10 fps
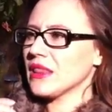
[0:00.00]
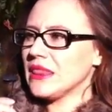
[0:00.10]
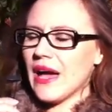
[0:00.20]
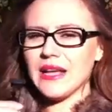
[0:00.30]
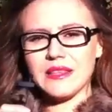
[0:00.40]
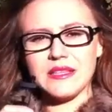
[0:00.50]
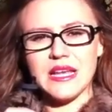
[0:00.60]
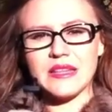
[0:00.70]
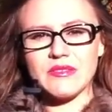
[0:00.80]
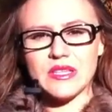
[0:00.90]
light at
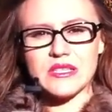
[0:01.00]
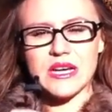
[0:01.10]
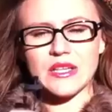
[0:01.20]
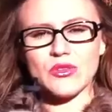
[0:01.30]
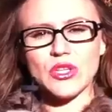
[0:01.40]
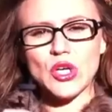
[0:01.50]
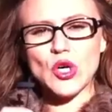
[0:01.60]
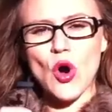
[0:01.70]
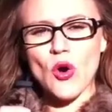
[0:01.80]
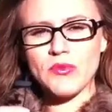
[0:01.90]
the end of the tunnel, the
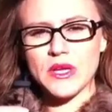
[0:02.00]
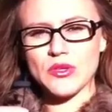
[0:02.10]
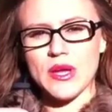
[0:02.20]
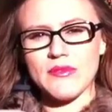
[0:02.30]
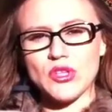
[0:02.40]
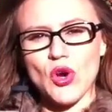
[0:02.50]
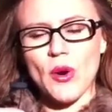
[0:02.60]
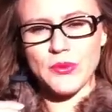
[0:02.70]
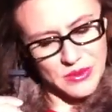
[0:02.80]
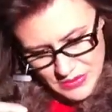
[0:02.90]
hope that you have, the
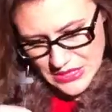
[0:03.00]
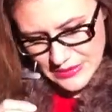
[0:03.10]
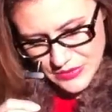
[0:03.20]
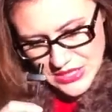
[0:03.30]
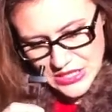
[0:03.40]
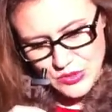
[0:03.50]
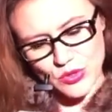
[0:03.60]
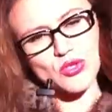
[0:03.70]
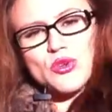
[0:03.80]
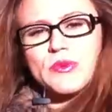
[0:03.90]
optimism. This is
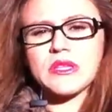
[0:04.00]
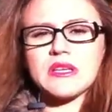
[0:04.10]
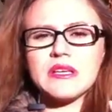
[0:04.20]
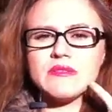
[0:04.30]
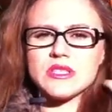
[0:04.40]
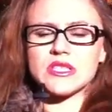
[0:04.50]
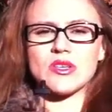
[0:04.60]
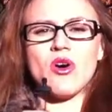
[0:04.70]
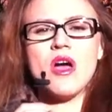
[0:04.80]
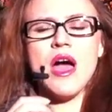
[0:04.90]
what Jupiter gives us.
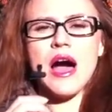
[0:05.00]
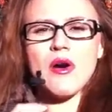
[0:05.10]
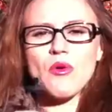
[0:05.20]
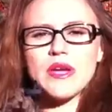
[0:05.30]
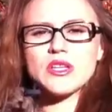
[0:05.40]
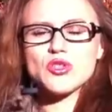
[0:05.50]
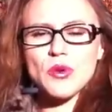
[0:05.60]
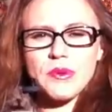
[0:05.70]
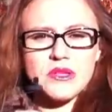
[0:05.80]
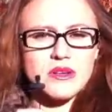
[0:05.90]
So a weak
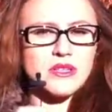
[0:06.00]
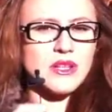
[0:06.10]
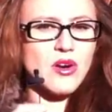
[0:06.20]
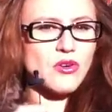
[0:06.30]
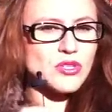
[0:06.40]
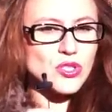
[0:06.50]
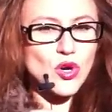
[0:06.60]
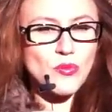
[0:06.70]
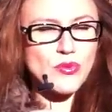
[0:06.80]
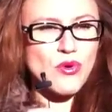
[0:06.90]
Jupiter in a
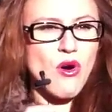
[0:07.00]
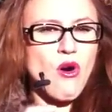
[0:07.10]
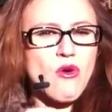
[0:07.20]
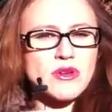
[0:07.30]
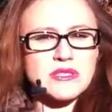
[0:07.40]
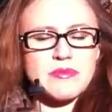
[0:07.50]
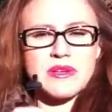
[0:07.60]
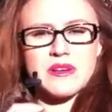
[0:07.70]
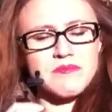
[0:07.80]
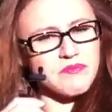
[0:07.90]
horoscope will always
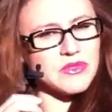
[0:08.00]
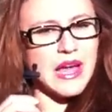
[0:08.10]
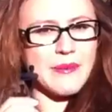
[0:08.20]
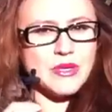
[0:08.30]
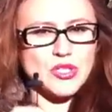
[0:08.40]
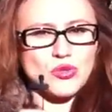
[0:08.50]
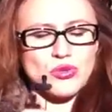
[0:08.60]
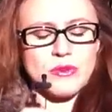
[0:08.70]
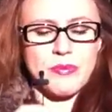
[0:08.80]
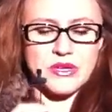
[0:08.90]
be a damage
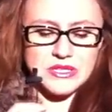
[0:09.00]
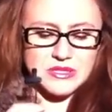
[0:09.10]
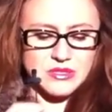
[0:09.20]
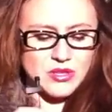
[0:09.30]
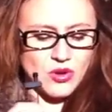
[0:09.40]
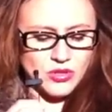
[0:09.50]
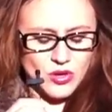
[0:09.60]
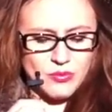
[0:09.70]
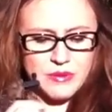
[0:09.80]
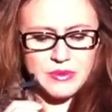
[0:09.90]
to the person, you know,
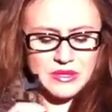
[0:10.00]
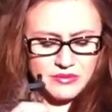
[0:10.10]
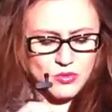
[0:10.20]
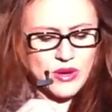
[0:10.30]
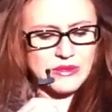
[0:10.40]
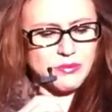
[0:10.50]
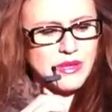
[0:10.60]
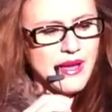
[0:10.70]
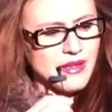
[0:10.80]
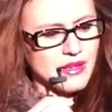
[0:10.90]
there'll be a bit of a wet
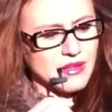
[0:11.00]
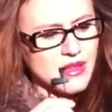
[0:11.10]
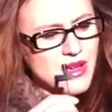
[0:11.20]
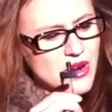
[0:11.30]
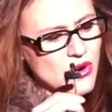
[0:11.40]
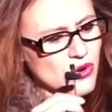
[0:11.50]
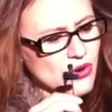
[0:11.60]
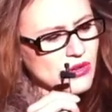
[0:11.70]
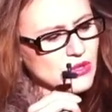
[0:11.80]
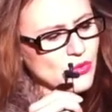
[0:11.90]
blanket,
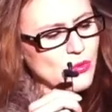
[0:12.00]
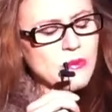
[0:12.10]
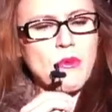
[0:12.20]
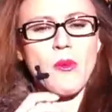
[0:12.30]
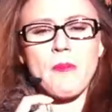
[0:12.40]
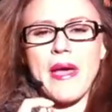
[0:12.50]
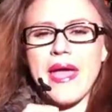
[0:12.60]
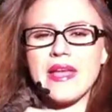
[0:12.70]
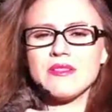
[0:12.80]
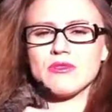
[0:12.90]
or it will be more
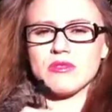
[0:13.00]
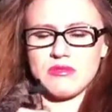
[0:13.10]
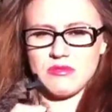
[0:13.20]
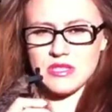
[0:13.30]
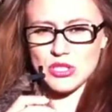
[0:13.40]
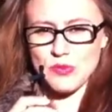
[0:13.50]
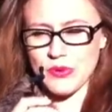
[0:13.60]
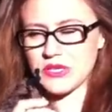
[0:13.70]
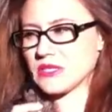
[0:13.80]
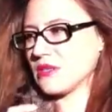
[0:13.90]
pain to such
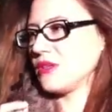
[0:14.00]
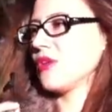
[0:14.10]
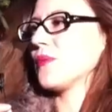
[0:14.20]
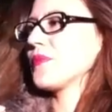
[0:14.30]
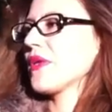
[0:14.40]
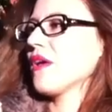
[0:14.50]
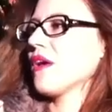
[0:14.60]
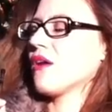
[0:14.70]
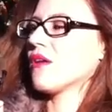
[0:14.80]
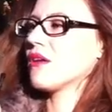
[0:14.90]
person, you know,
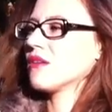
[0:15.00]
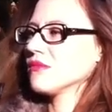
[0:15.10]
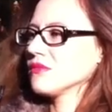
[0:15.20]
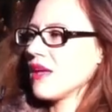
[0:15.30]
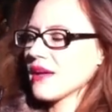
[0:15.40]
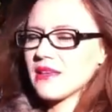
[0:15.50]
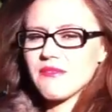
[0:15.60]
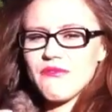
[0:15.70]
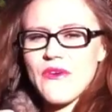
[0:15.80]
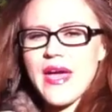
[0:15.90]
or
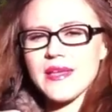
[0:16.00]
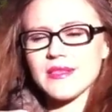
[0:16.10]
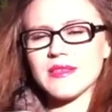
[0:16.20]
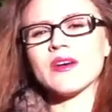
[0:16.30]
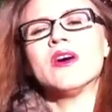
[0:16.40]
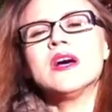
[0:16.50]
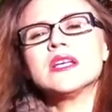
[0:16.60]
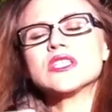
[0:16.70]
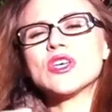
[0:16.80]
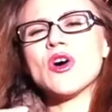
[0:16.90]
lacking faith, you know.
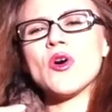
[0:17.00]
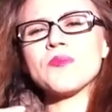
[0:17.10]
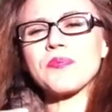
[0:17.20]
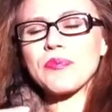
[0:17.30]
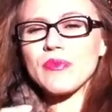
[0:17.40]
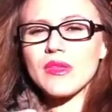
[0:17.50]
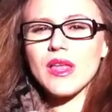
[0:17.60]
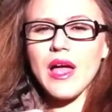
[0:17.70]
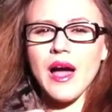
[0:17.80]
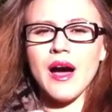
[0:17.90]
So
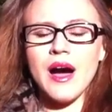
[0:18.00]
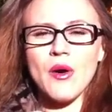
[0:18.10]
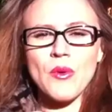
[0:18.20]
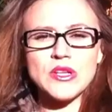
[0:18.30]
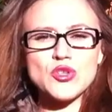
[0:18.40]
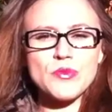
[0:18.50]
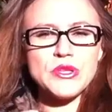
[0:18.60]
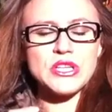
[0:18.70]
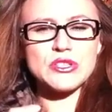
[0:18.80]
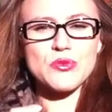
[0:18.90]
when
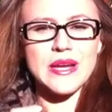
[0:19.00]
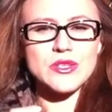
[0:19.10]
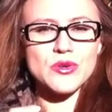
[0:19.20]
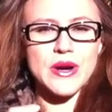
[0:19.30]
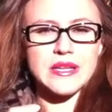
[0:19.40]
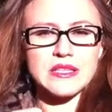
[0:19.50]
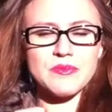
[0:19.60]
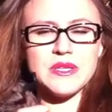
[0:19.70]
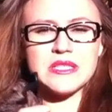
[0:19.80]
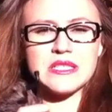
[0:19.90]
Jupiter is retrograde,
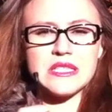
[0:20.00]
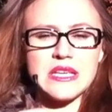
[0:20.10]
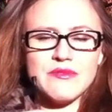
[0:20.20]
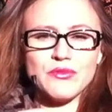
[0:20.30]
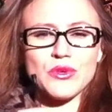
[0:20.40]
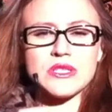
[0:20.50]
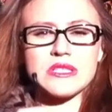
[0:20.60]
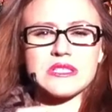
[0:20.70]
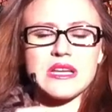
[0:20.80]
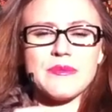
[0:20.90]
it means its
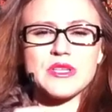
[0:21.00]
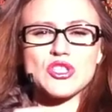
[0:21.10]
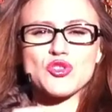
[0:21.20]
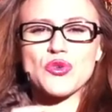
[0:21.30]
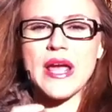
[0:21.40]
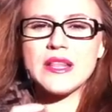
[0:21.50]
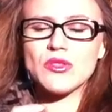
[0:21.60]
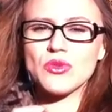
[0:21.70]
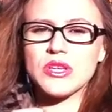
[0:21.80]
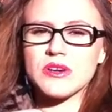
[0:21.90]
influence is coming straight
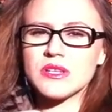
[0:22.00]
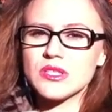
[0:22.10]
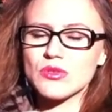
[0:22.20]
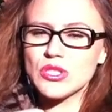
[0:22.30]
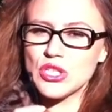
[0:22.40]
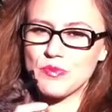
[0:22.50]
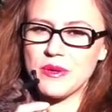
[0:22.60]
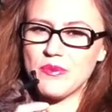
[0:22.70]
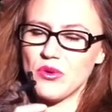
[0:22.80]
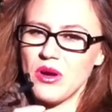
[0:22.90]
to the Earth, so such
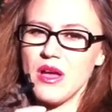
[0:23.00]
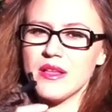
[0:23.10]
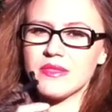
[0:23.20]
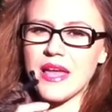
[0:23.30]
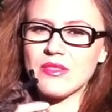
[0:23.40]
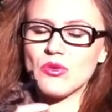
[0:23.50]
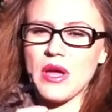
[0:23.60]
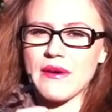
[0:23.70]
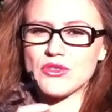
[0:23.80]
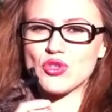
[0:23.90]
people tend to
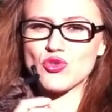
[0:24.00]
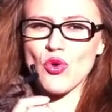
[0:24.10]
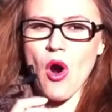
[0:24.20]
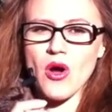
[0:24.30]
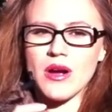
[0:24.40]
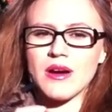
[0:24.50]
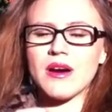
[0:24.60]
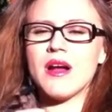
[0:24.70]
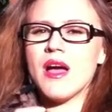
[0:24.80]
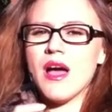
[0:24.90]
have stronger